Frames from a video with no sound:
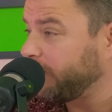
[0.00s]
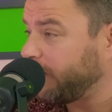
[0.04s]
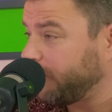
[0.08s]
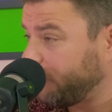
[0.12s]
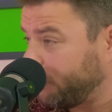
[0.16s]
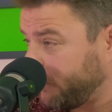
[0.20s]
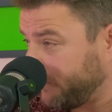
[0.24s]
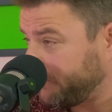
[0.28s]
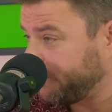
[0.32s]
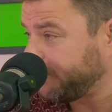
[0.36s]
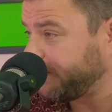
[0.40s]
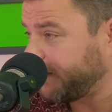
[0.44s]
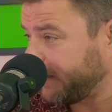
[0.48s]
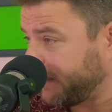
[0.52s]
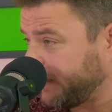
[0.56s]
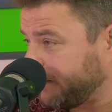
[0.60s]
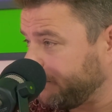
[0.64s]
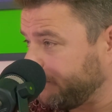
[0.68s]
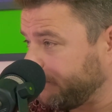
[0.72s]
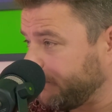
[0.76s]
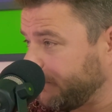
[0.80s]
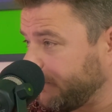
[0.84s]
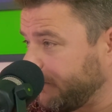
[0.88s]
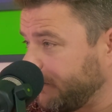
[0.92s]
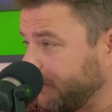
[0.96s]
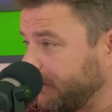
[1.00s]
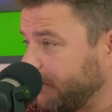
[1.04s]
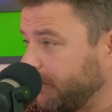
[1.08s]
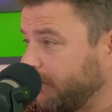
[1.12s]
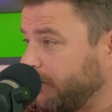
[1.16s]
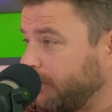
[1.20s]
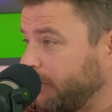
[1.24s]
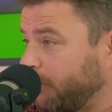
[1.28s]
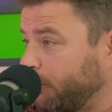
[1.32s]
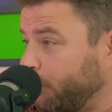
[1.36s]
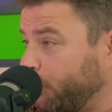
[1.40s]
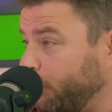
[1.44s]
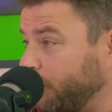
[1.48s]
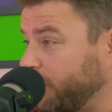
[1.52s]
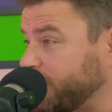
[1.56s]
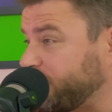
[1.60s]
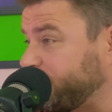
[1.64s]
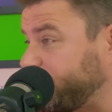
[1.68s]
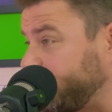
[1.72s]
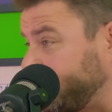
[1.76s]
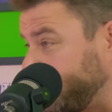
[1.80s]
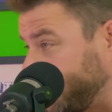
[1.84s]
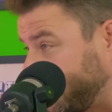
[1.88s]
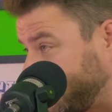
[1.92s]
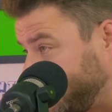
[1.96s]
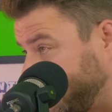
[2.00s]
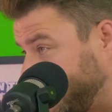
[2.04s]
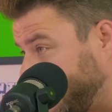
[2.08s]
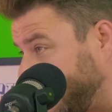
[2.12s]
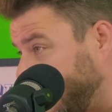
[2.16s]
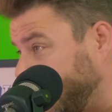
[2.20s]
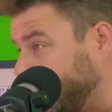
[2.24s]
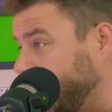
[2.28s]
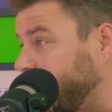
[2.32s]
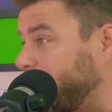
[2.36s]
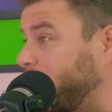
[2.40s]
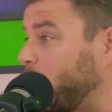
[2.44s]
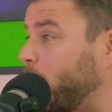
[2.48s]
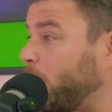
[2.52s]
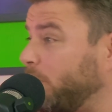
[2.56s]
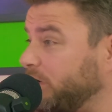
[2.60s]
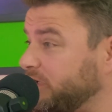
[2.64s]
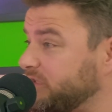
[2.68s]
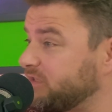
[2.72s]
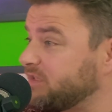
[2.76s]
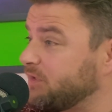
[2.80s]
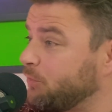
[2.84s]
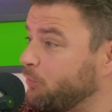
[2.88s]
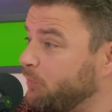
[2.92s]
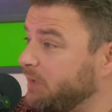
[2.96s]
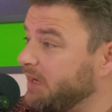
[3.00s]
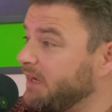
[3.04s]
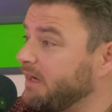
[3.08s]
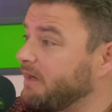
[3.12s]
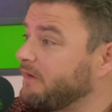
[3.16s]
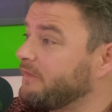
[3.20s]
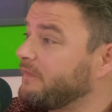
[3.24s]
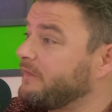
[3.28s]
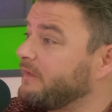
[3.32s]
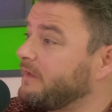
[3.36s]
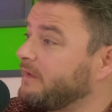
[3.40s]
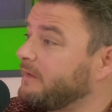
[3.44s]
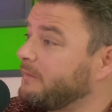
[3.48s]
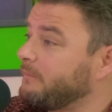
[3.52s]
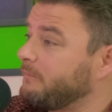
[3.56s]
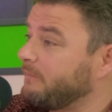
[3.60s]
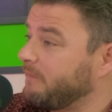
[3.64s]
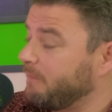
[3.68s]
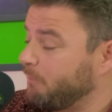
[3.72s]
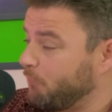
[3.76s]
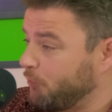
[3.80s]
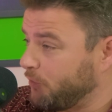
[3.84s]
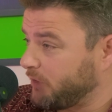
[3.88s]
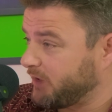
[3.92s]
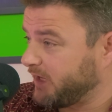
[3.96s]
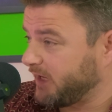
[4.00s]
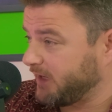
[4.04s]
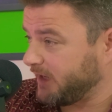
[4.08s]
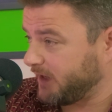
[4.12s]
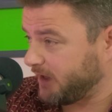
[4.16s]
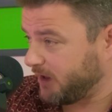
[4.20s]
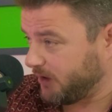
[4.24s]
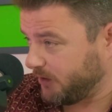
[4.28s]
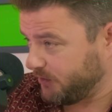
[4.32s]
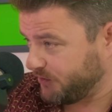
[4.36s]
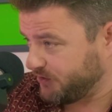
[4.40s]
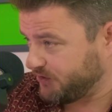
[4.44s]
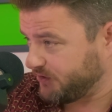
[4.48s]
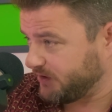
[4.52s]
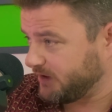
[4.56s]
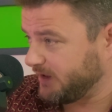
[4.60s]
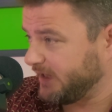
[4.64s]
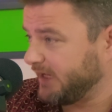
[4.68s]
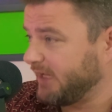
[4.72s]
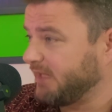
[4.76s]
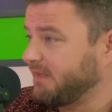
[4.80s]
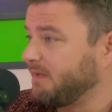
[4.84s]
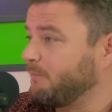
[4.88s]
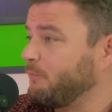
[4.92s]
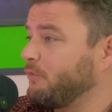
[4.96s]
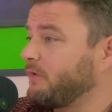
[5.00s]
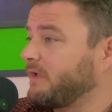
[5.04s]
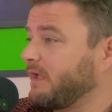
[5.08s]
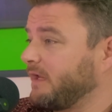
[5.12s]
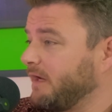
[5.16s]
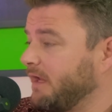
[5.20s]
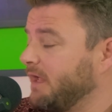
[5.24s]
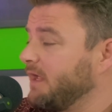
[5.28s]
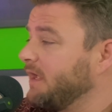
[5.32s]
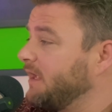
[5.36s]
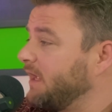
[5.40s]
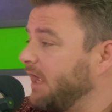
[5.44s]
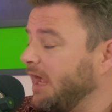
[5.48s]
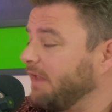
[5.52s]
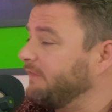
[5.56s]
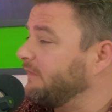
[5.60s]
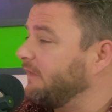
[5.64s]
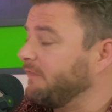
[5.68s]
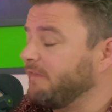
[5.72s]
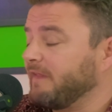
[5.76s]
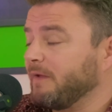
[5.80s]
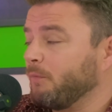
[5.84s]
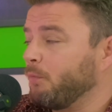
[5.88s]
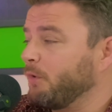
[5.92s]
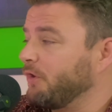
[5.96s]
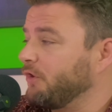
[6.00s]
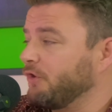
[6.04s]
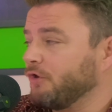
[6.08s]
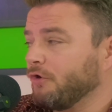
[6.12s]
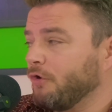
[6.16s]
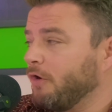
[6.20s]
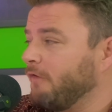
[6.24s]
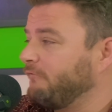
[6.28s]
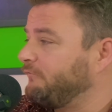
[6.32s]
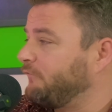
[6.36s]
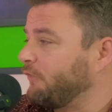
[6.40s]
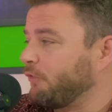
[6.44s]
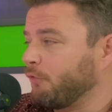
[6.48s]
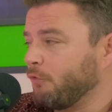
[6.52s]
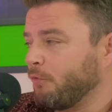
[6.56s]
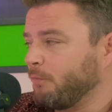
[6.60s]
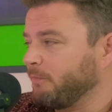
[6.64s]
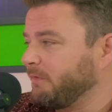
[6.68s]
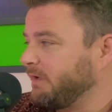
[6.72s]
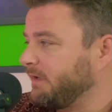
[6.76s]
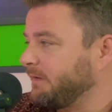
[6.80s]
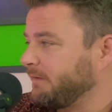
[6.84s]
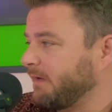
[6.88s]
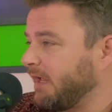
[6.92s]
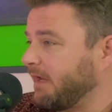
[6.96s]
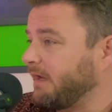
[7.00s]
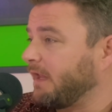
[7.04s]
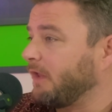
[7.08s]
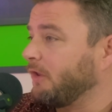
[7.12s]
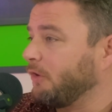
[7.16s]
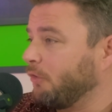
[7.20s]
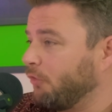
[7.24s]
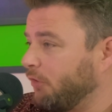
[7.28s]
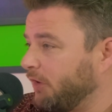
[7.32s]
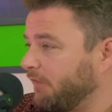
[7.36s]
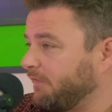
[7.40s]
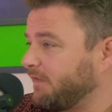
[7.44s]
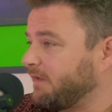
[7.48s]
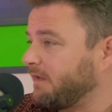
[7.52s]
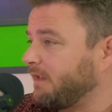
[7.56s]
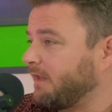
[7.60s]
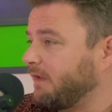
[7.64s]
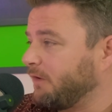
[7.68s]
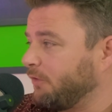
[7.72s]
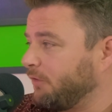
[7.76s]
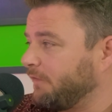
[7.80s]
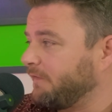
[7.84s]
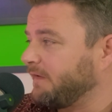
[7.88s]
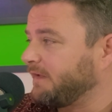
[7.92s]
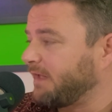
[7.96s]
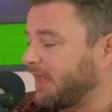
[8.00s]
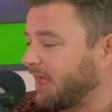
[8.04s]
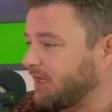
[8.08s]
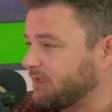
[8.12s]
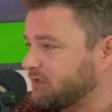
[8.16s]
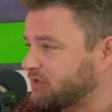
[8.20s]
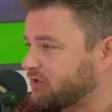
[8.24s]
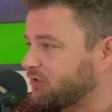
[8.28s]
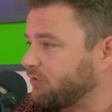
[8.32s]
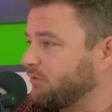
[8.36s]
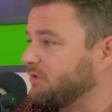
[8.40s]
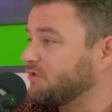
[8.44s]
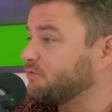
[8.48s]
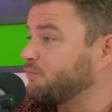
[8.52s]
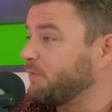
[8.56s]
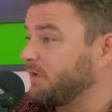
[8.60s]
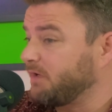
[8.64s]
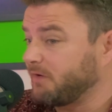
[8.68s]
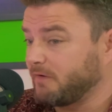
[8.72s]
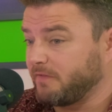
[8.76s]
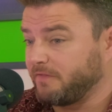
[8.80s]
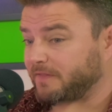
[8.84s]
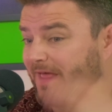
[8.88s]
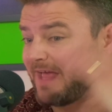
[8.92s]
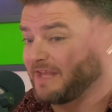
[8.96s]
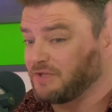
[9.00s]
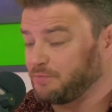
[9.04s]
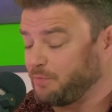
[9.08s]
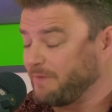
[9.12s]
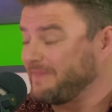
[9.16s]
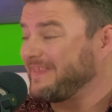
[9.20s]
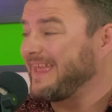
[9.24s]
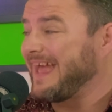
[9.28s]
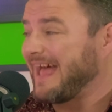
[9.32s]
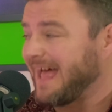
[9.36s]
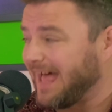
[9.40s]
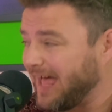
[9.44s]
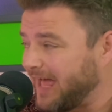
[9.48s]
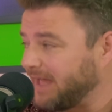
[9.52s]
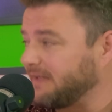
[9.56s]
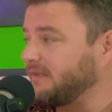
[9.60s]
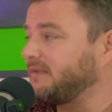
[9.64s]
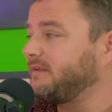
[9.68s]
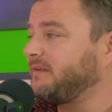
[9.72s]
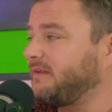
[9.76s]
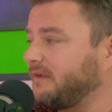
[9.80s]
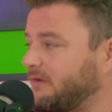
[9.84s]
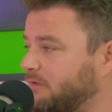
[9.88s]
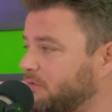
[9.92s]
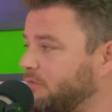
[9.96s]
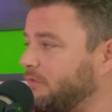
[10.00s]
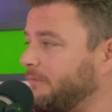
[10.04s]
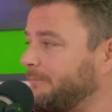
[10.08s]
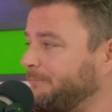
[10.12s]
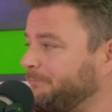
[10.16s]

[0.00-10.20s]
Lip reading: a lot of the time was from the kind of the ones that were the more kind of council led, the more kind of, and that they were not for opening, and a lot of the dance schools where that's where they had to go.